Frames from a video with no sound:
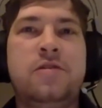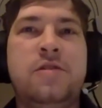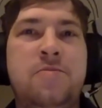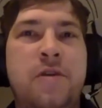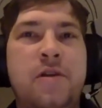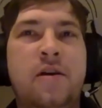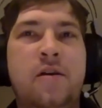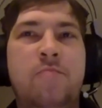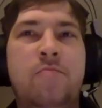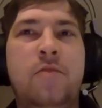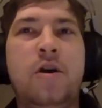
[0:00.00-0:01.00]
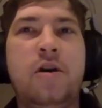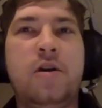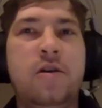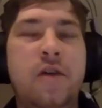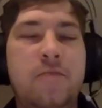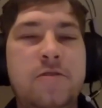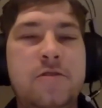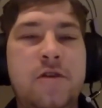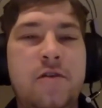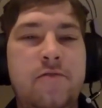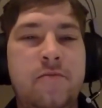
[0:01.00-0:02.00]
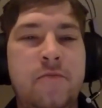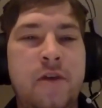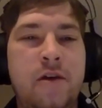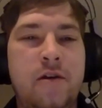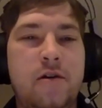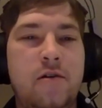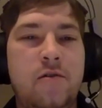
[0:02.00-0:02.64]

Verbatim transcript: separate like modern game design from like